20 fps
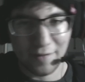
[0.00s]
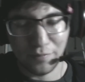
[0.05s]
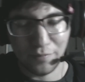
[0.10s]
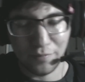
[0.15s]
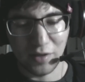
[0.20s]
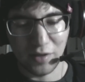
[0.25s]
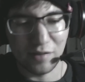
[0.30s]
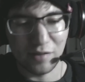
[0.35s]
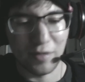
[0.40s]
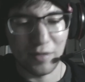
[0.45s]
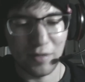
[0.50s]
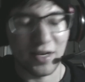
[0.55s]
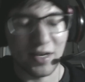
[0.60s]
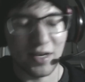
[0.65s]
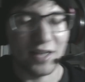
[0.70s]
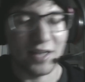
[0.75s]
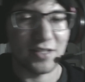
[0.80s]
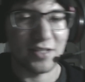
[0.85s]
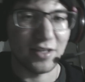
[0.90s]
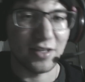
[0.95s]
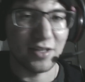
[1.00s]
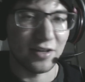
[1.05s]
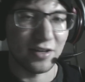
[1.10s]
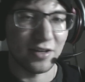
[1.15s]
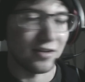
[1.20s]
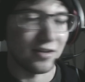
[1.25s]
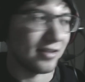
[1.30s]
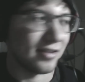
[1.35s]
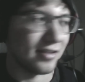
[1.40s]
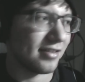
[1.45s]
and it's been nineteen
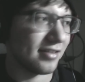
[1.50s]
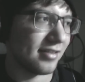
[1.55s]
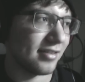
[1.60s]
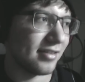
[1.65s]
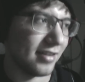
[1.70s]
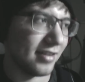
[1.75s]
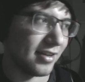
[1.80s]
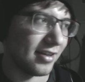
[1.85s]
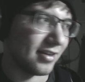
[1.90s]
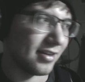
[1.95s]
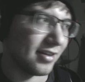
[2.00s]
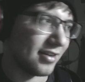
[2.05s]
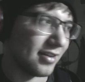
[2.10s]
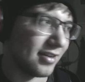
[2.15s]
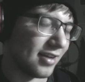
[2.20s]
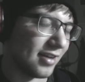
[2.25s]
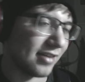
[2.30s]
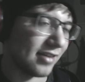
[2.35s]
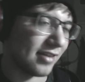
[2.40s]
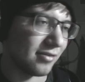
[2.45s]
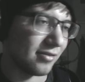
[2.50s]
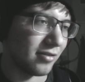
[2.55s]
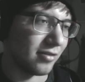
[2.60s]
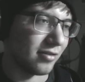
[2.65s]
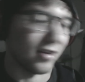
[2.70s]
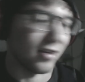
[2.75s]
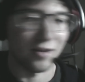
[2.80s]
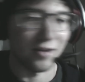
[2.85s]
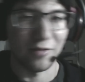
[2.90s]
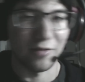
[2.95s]
years and it hasn't really
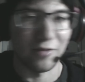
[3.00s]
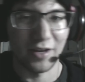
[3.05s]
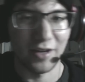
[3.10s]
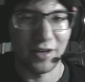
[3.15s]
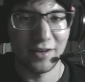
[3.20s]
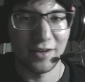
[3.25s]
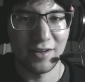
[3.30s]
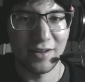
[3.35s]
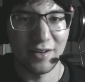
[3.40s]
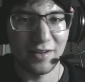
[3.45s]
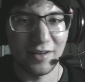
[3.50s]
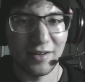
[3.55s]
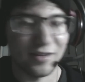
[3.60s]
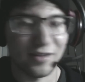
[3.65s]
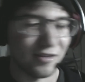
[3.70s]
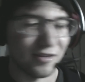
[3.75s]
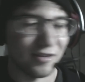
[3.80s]
gone away, so